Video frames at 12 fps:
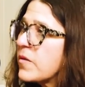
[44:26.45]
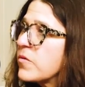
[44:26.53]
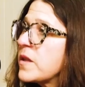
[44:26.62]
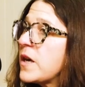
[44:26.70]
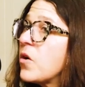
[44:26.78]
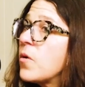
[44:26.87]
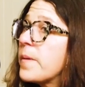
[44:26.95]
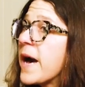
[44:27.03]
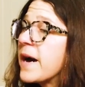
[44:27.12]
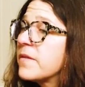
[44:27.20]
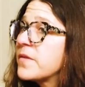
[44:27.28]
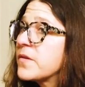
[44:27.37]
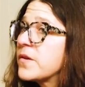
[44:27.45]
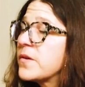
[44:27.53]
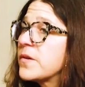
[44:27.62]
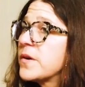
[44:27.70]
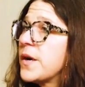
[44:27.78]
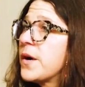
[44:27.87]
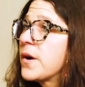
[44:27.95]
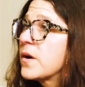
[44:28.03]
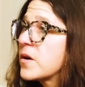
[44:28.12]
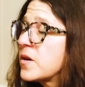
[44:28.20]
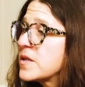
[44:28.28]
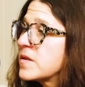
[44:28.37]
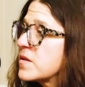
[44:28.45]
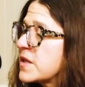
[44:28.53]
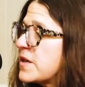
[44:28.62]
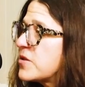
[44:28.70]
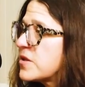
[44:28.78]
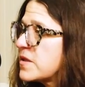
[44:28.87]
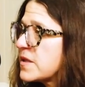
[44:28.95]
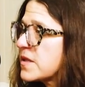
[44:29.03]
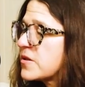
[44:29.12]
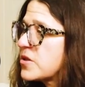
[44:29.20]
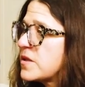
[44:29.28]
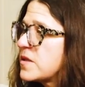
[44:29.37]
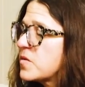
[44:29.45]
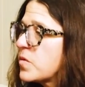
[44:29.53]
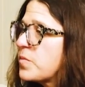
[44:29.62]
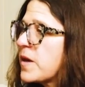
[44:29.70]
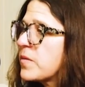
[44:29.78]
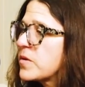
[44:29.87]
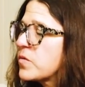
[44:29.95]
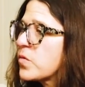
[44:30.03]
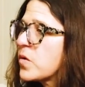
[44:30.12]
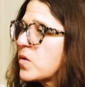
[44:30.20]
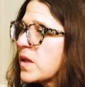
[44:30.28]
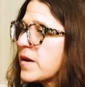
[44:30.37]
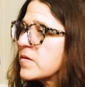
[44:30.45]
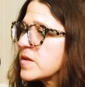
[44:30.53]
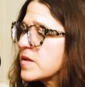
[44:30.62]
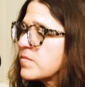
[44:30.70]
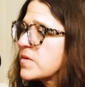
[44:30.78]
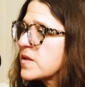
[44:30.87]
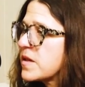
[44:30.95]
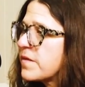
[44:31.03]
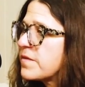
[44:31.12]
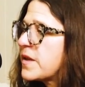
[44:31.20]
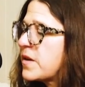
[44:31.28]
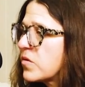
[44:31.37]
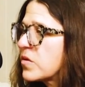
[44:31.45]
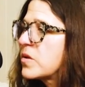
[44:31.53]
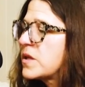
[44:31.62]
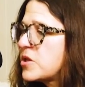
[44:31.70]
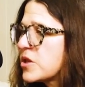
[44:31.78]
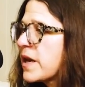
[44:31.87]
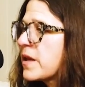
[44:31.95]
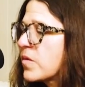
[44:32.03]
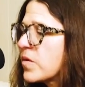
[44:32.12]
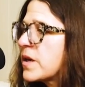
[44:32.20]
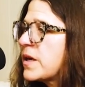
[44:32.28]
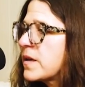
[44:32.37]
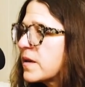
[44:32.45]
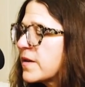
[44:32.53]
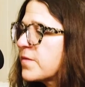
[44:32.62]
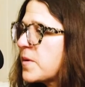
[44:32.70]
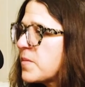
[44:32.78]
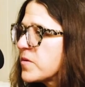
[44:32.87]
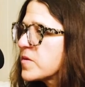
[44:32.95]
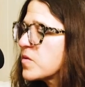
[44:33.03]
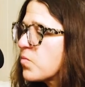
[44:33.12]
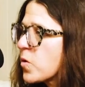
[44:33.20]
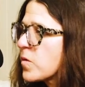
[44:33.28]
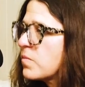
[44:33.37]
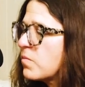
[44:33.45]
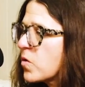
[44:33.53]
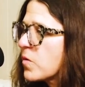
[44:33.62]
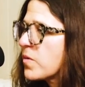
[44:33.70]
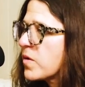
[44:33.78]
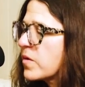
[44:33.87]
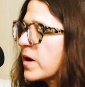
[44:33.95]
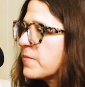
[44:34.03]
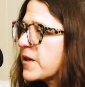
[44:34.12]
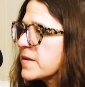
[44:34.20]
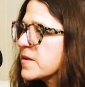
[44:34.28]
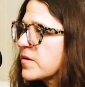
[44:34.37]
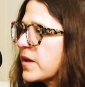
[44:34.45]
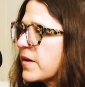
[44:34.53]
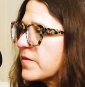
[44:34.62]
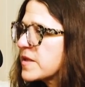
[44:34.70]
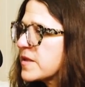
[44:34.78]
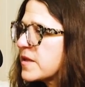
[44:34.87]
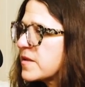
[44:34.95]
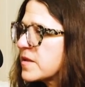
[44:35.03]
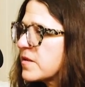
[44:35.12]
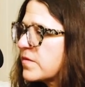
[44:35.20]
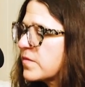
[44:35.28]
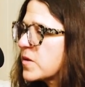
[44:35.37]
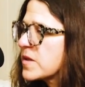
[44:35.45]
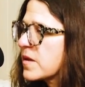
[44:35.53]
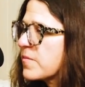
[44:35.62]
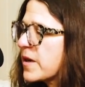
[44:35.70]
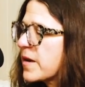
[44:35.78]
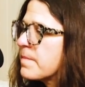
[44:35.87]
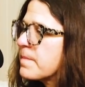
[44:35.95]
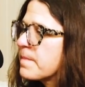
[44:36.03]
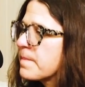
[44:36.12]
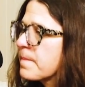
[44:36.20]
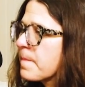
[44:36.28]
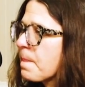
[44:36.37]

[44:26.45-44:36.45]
And I really hope after our consultation sessions, we'll be able to roll out some stuff in early January and give people some more programming so they have a sense of what's coming up.